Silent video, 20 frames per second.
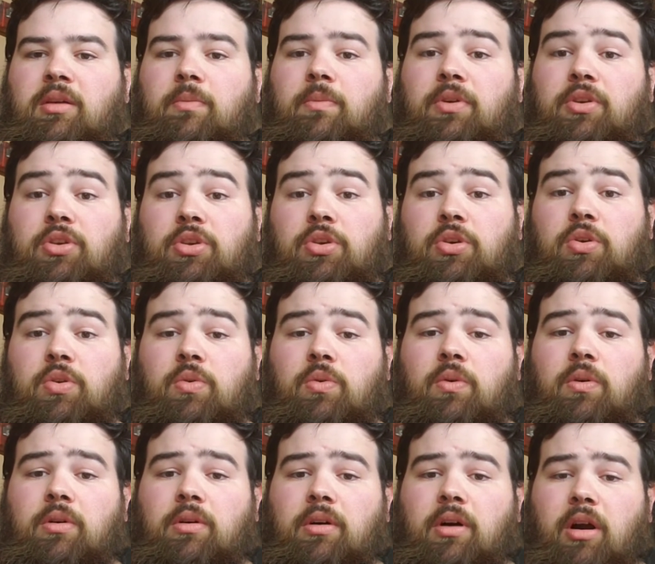But
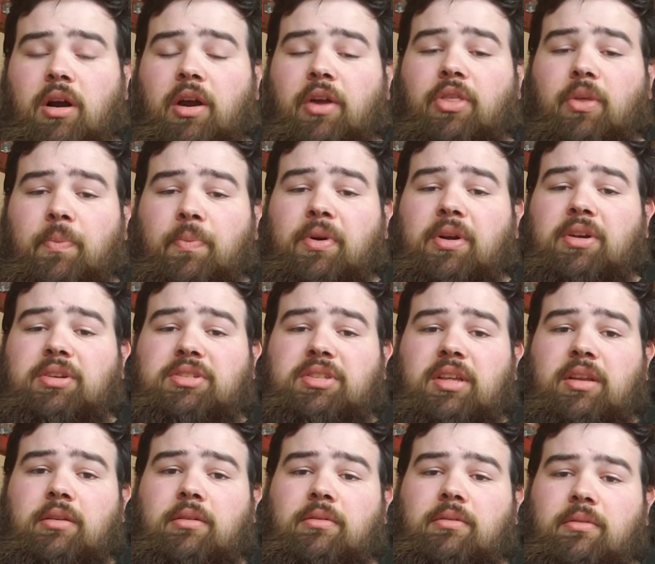you are the
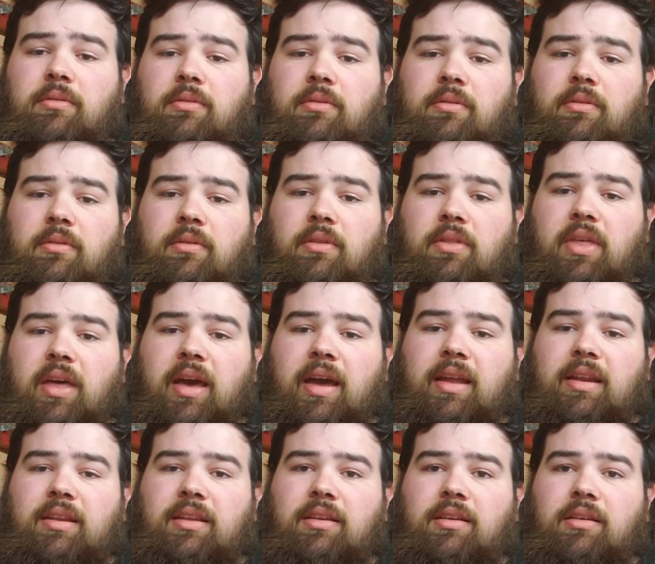person
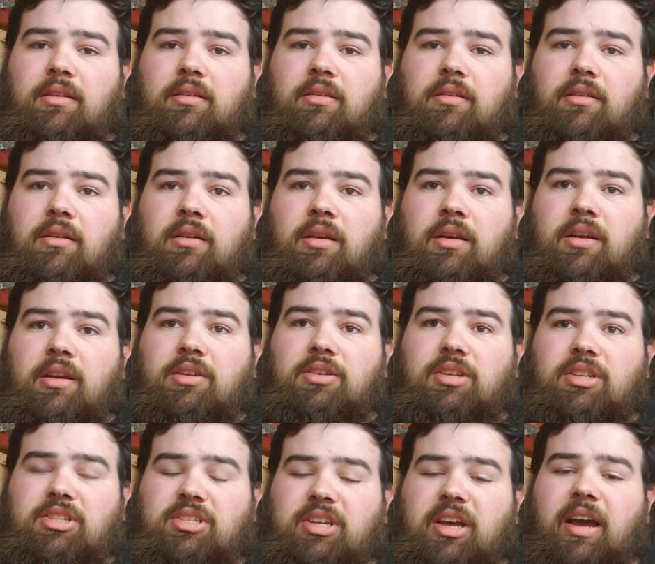that
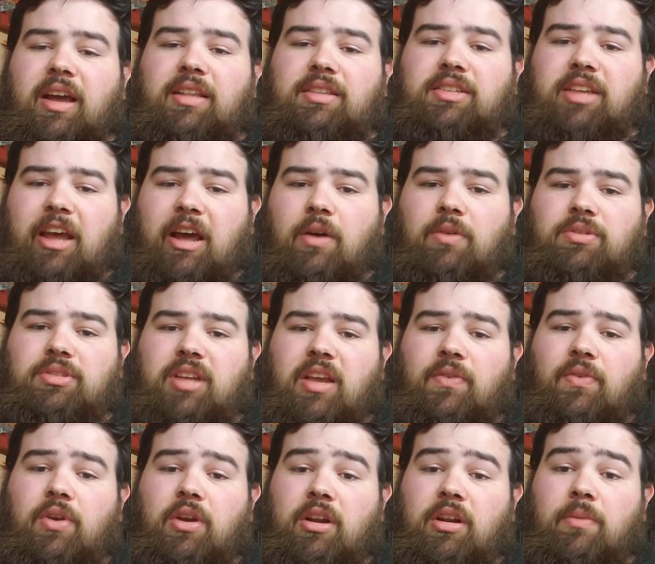decides how
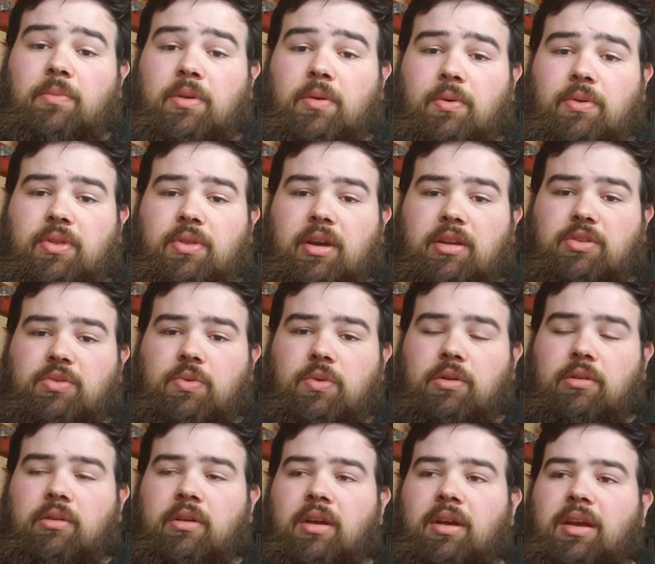safe you're going to be with that
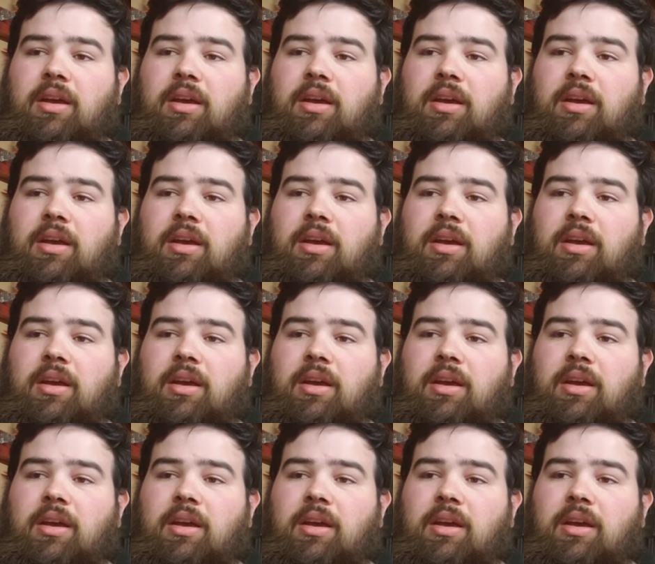tool.